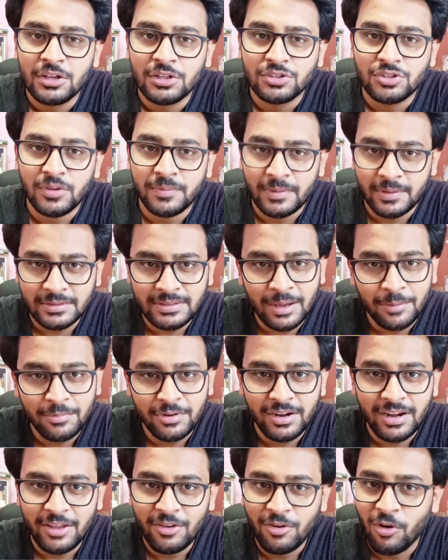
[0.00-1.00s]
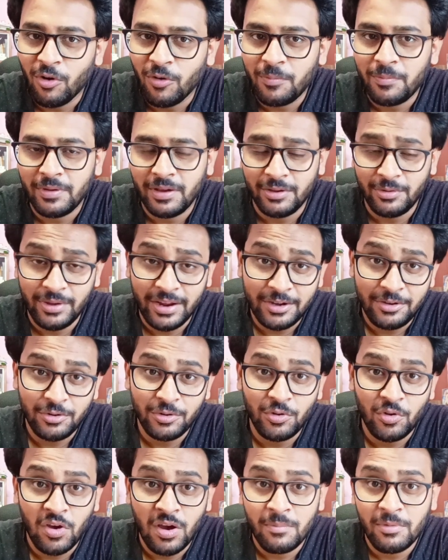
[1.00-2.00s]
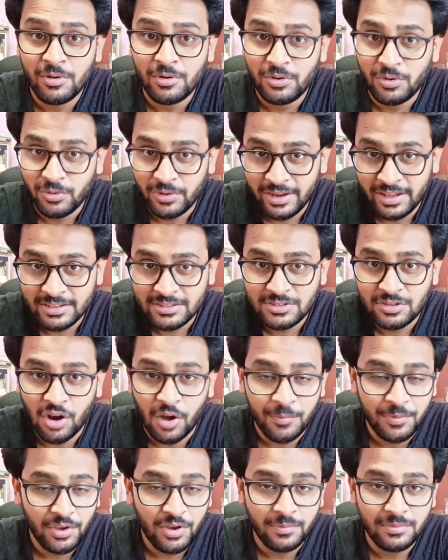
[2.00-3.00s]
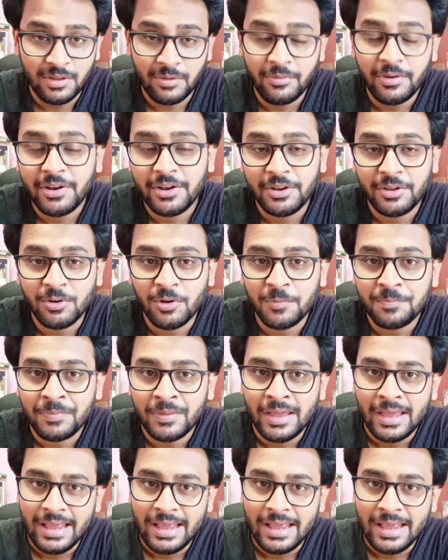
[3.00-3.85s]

so from the thumbnail i hope you get to know about today's topic of the video